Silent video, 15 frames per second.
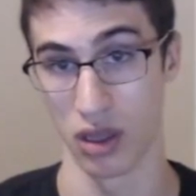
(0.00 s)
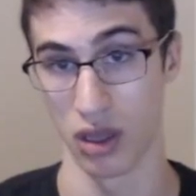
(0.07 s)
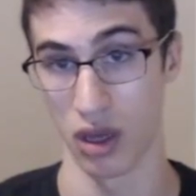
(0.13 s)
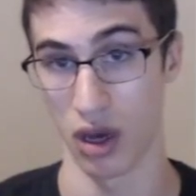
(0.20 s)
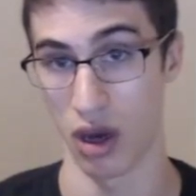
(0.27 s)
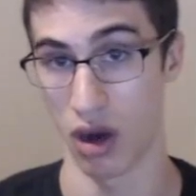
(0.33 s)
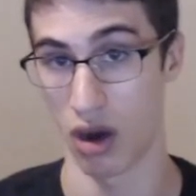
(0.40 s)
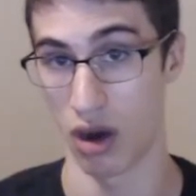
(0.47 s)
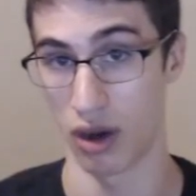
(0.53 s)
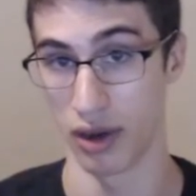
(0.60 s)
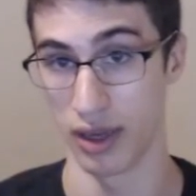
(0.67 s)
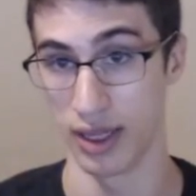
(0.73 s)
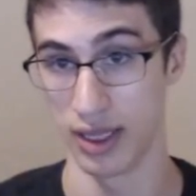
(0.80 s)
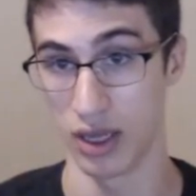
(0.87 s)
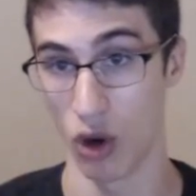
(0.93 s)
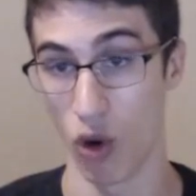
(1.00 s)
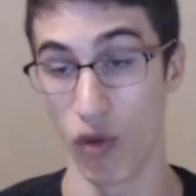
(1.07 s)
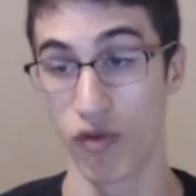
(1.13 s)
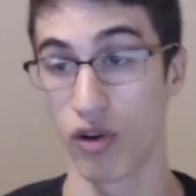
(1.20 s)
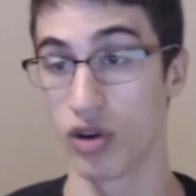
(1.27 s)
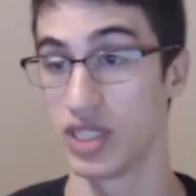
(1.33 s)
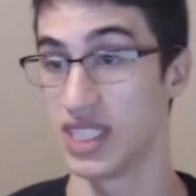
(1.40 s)
on
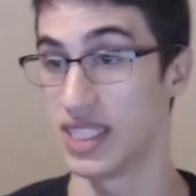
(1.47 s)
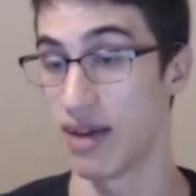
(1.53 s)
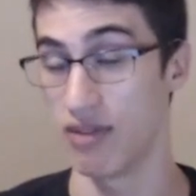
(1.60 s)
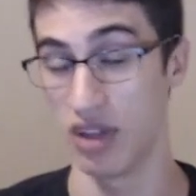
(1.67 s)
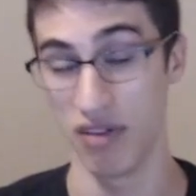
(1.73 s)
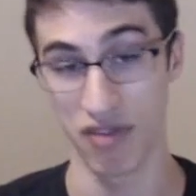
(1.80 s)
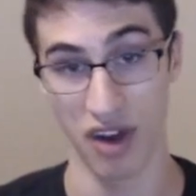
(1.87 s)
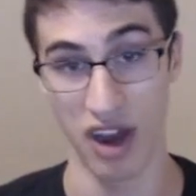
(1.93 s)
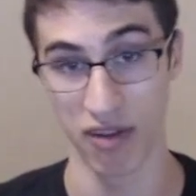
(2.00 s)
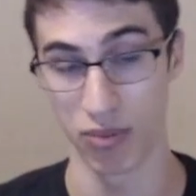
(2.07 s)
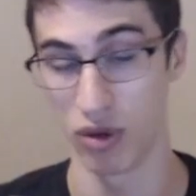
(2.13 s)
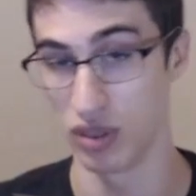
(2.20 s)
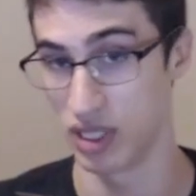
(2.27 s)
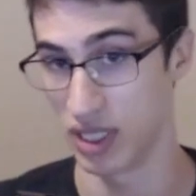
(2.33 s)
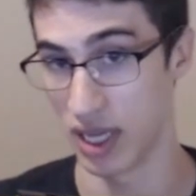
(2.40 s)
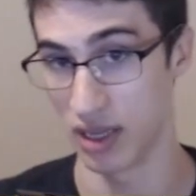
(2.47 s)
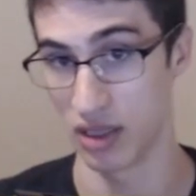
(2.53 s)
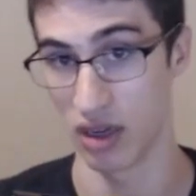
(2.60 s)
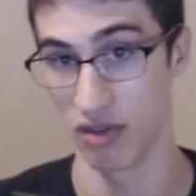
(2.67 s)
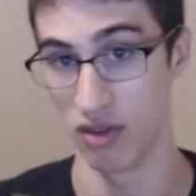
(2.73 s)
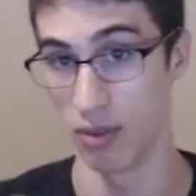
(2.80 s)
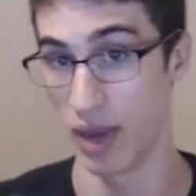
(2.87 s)
over 75%
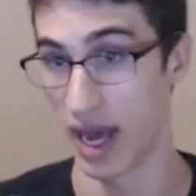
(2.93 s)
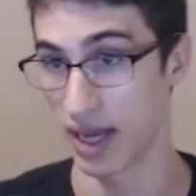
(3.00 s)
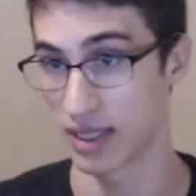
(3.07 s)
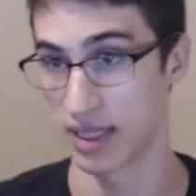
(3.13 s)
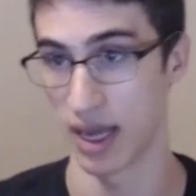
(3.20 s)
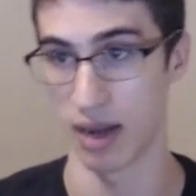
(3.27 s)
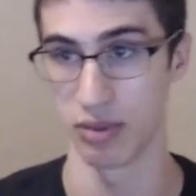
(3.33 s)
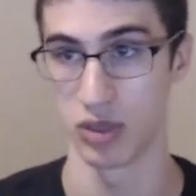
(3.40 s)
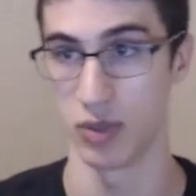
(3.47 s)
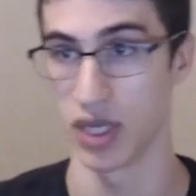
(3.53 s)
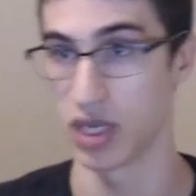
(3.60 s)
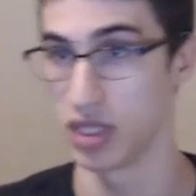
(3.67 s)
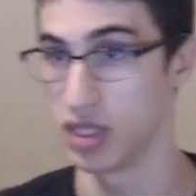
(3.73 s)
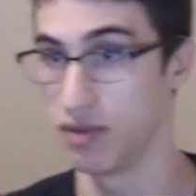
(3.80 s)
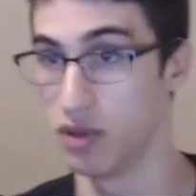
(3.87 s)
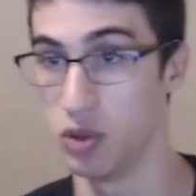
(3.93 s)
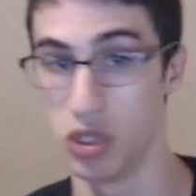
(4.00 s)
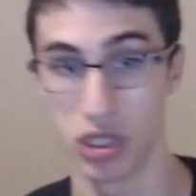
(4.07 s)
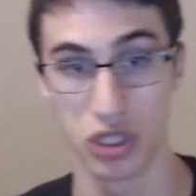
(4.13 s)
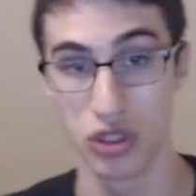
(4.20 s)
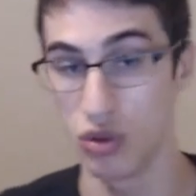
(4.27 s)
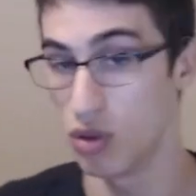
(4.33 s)
of the backstabs, because if you
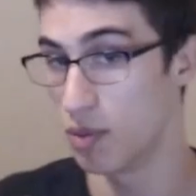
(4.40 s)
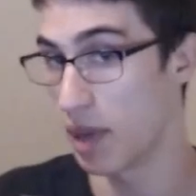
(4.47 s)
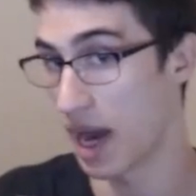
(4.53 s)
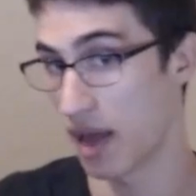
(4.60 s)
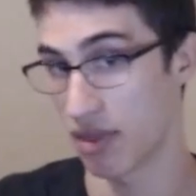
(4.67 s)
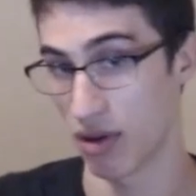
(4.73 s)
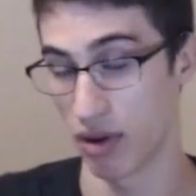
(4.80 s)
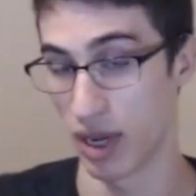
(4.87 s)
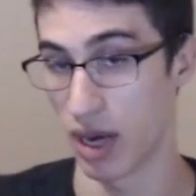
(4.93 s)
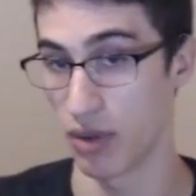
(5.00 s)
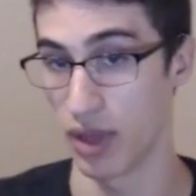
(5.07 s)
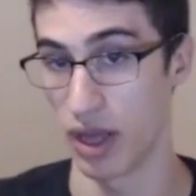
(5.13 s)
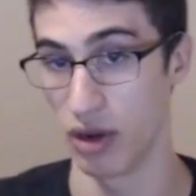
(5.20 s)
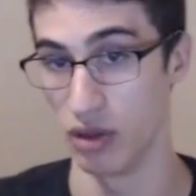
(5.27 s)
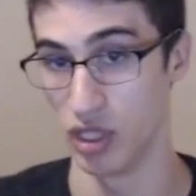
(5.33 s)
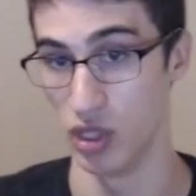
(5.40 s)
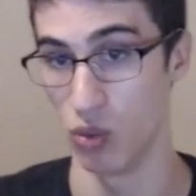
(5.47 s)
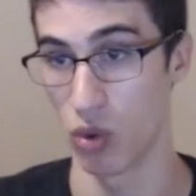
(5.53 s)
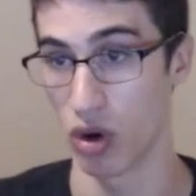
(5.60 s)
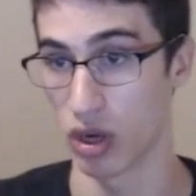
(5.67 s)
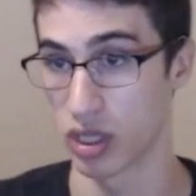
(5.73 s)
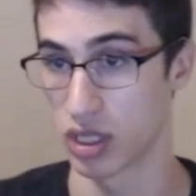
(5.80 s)
just do the math on how the energy
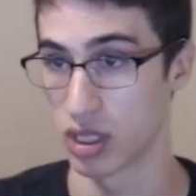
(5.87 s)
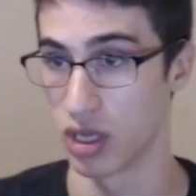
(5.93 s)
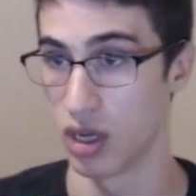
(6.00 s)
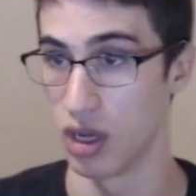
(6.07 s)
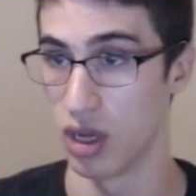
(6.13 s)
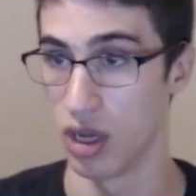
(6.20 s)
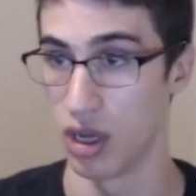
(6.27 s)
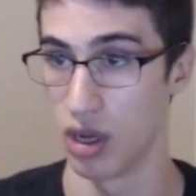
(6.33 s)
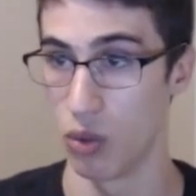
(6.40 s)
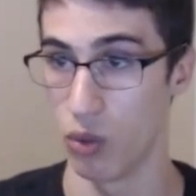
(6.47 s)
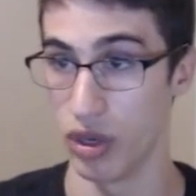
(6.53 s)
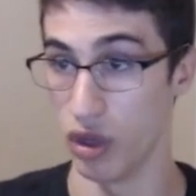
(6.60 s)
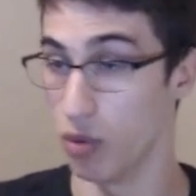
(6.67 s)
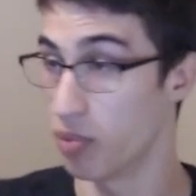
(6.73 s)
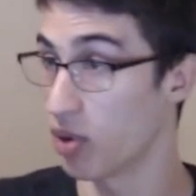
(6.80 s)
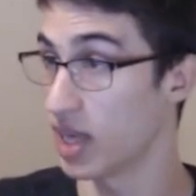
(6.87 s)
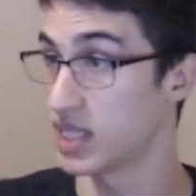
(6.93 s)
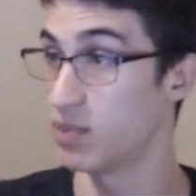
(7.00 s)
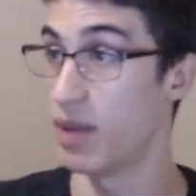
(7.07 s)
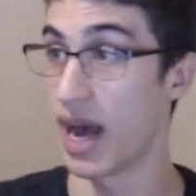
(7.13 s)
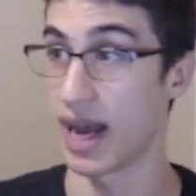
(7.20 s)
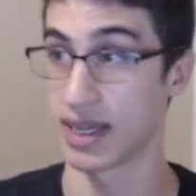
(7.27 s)
works, when you press
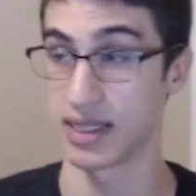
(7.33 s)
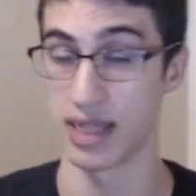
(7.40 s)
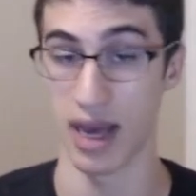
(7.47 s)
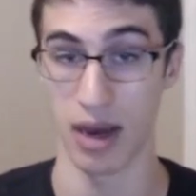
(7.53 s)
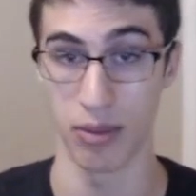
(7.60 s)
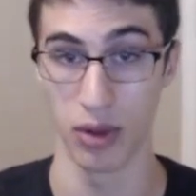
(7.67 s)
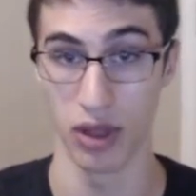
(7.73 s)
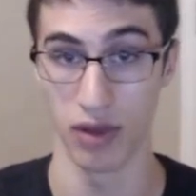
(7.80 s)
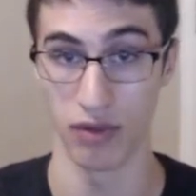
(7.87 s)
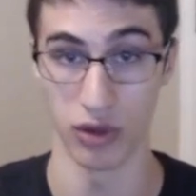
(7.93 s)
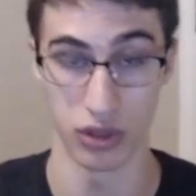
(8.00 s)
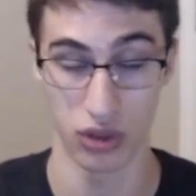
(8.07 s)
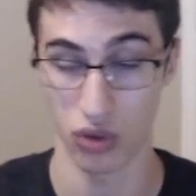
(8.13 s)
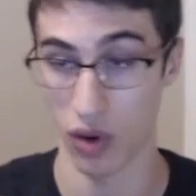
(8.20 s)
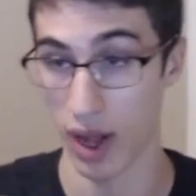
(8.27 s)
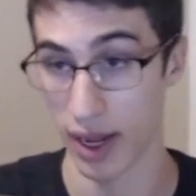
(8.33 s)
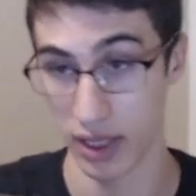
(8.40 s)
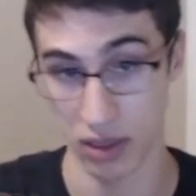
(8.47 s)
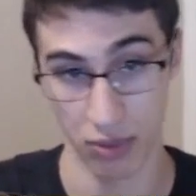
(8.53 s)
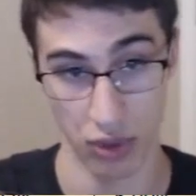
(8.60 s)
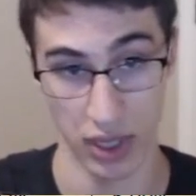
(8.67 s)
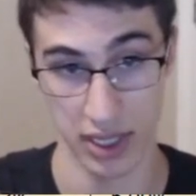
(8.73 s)
backstab, if you're trying to
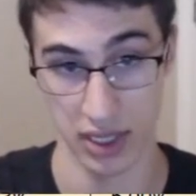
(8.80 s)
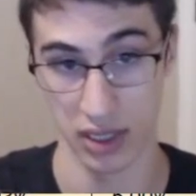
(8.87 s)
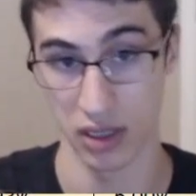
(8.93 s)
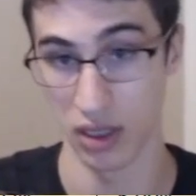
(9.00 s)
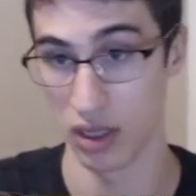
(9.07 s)
press it,